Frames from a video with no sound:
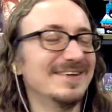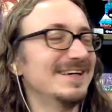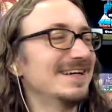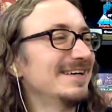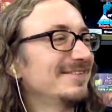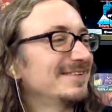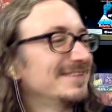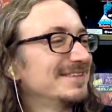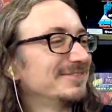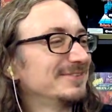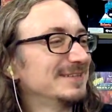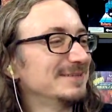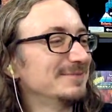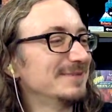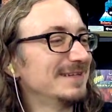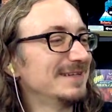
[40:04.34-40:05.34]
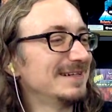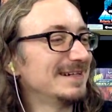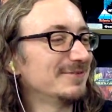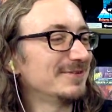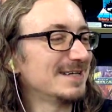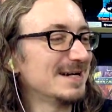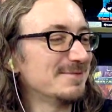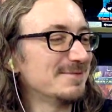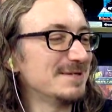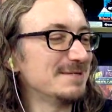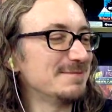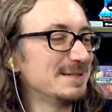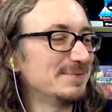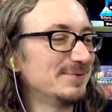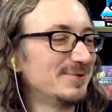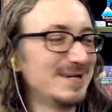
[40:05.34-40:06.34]
Man, I wonder if anybody, I wonder how many
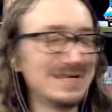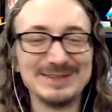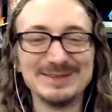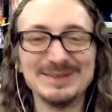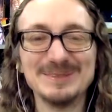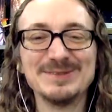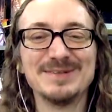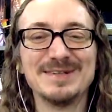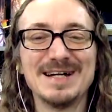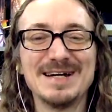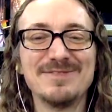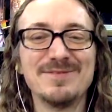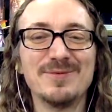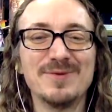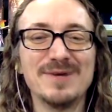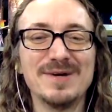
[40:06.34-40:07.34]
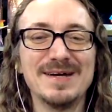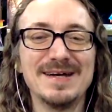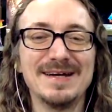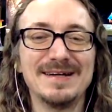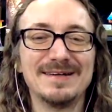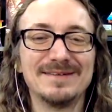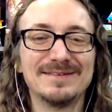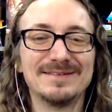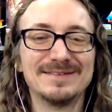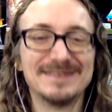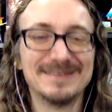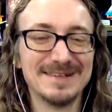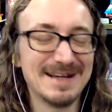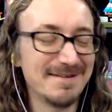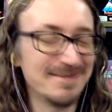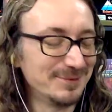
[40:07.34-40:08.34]
people watching this would have a way,
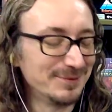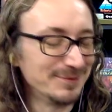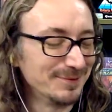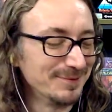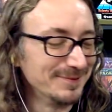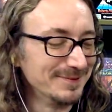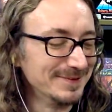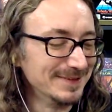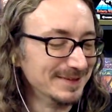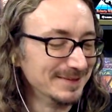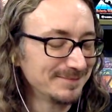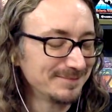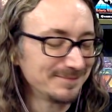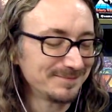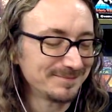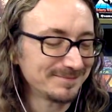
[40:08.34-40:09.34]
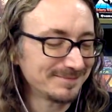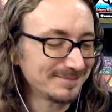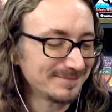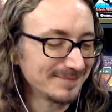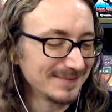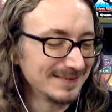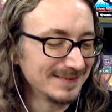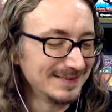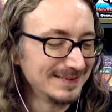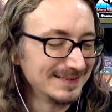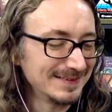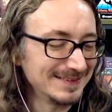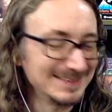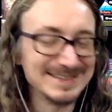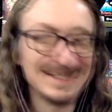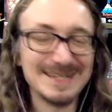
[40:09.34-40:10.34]
still have their old uh,
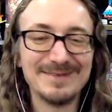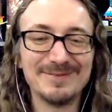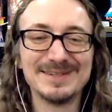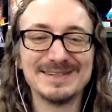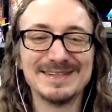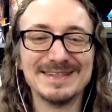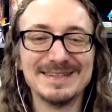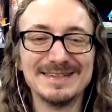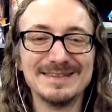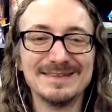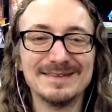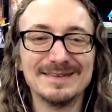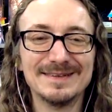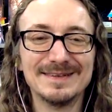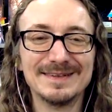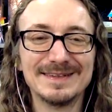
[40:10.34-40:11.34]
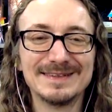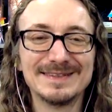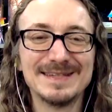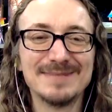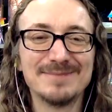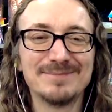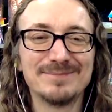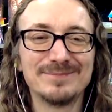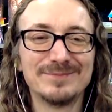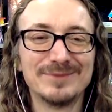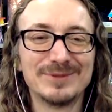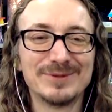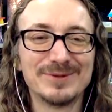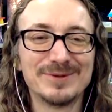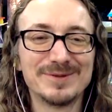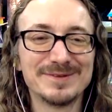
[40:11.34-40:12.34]
cassette, was the uh, the cassette
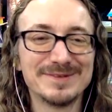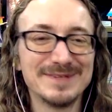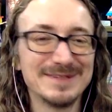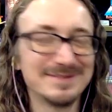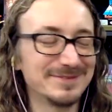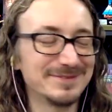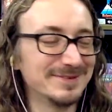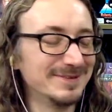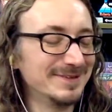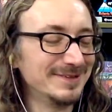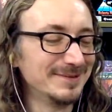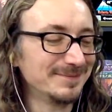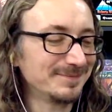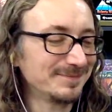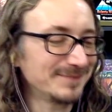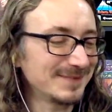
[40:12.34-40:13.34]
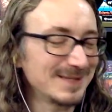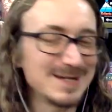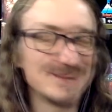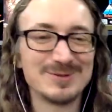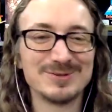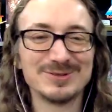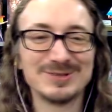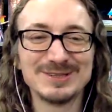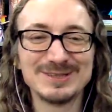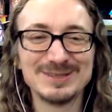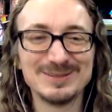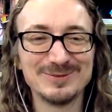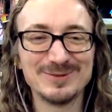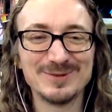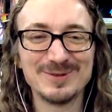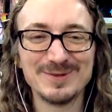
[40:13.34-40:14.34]
recorder thing for their Commodore
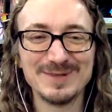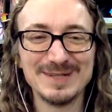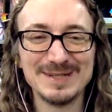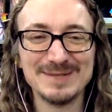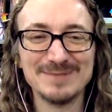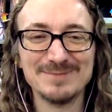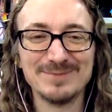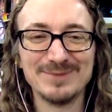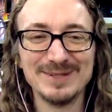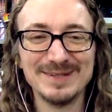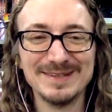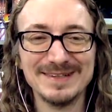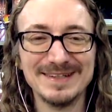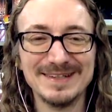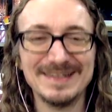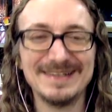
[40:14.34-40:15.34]
64 where they can play the,